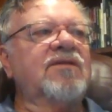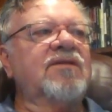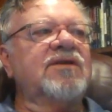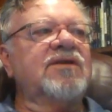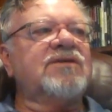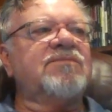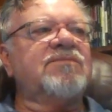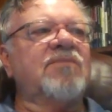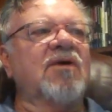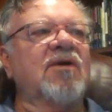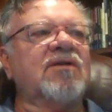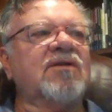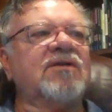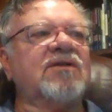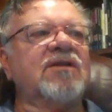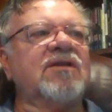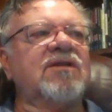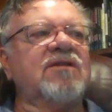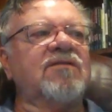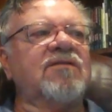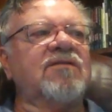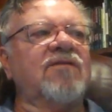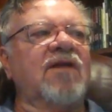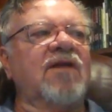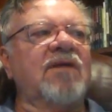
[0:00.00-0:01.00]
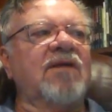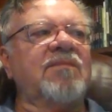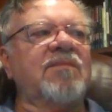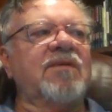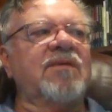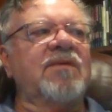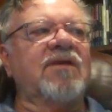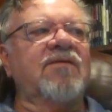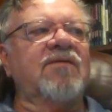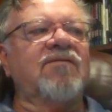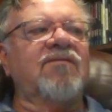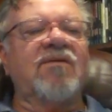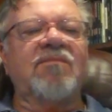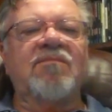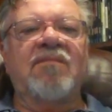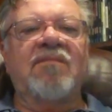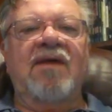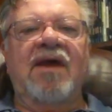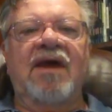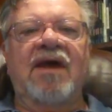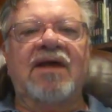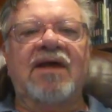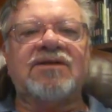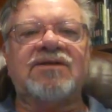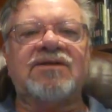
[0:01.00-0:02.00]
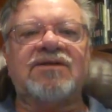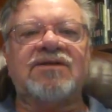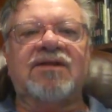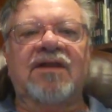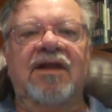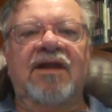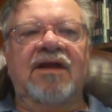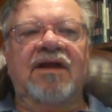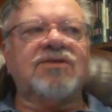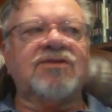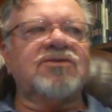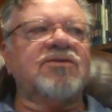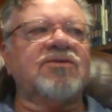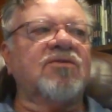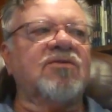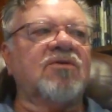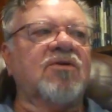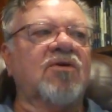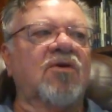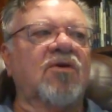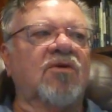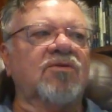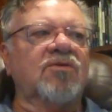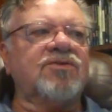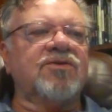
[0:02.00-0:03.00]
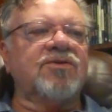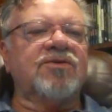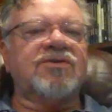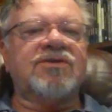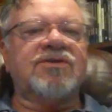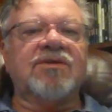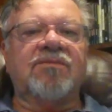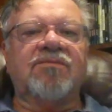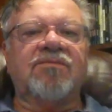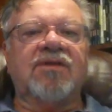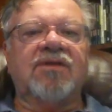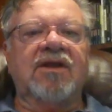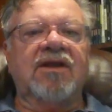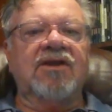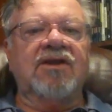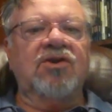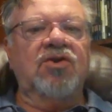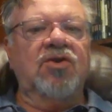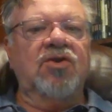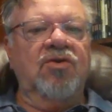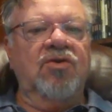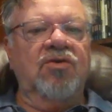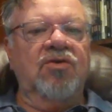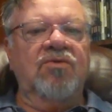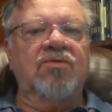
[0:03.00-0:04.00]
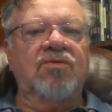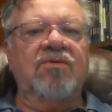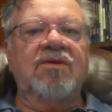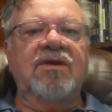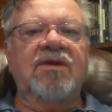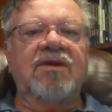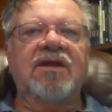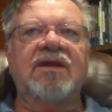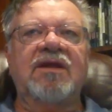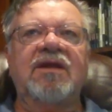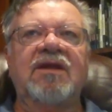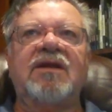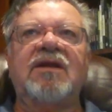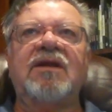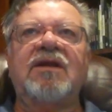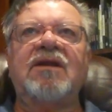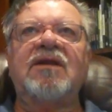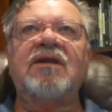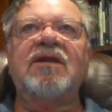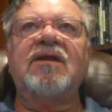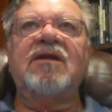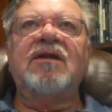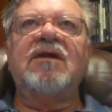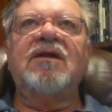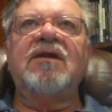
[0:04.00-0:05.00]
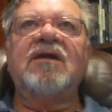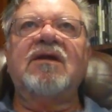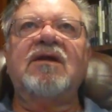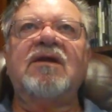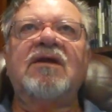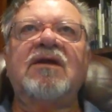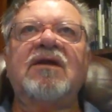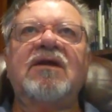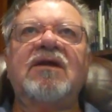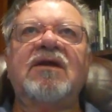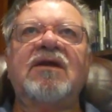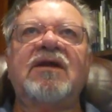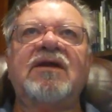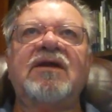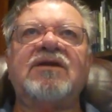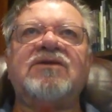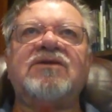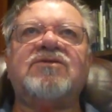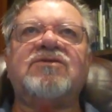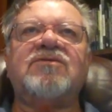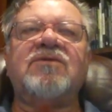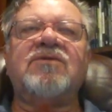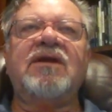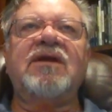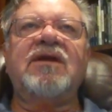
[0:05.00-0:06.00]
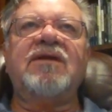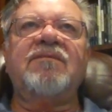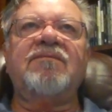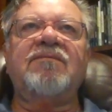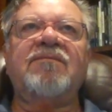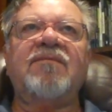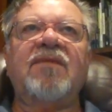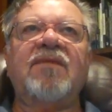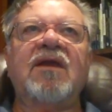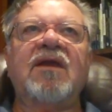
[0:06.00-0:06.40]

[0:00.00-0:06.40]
This marked the development of a mass national culture, something new in history,